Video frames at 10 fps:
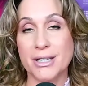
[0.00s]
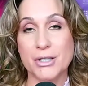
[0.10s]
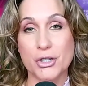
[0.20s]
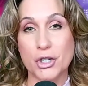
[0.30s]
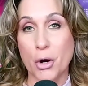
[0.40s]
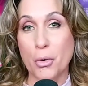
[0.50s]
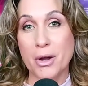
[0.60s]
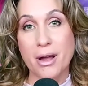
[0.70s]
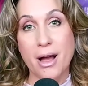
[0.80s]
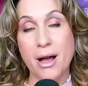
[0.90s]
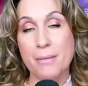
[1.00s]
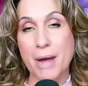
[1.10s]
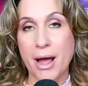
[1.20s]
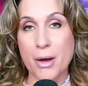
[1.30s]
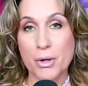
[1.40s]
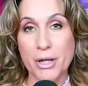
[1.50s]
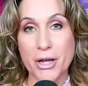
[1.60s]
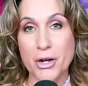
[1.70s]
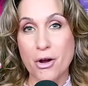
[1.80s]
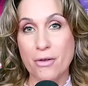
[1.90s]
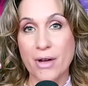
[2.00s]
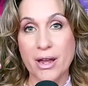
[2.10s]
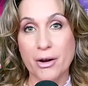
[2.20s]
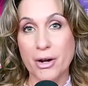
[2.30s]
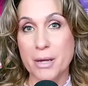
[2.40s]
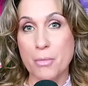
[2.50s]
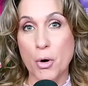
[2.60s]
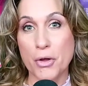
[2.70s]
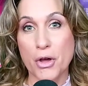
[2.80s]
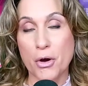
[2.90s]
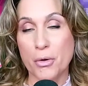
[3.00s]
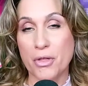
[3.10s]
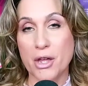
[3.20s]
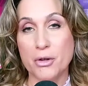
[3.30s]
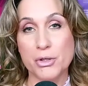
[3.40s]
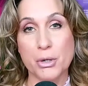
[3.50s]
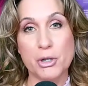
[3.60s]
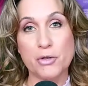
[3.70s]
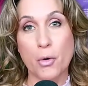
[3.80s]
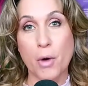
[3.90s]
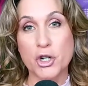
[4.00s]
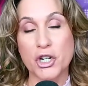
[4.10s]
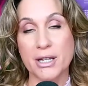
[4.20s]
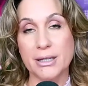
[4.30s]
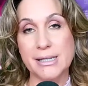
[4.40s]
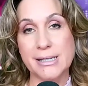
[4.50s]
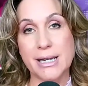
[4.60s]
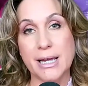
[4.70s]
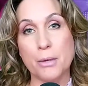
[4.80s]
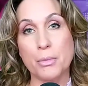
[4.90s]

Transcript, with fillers: It's a joke. Um, I will let you know if I hear any more, though. Thank you so much for watching and listening.